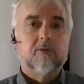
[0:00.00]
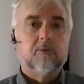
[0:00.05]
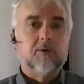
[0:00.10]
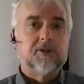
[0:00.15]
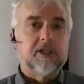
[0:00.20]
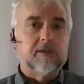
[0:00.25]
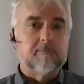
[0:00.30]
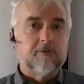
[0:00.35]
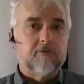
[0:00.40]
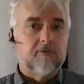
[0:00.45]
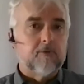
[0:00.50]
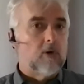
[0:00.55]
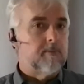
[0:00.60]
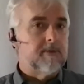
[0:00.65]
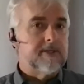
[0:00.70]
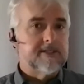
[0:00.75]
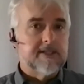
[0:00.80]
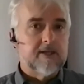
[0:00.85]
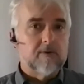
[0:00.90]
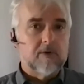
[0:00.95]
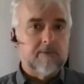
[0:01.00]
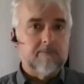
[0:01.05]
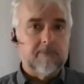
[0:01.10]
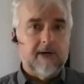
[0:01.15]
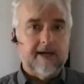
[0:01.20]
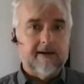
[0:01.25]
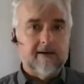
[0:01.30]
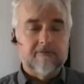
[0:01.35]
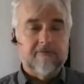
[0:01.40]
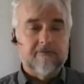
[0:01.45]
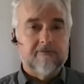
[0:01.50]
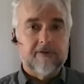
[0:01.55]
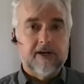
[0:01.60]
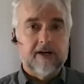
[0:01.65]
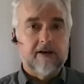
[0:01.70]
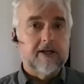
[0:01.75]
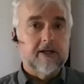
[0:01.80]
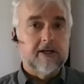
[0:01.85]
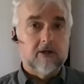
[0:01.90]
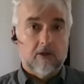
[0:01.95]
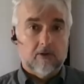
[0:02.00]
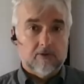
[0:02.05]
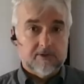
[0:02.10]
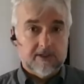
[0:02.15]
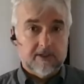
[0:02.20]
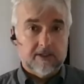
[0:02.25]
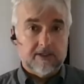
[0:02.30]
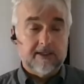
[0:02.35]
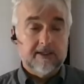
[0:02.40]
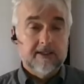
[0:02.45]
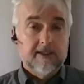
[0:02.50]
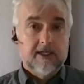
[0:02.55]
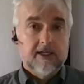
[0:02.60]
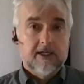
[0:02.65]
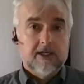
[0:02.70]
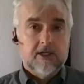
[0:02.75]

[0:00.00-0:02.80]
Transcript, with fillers: with the performance that we modeled very closely.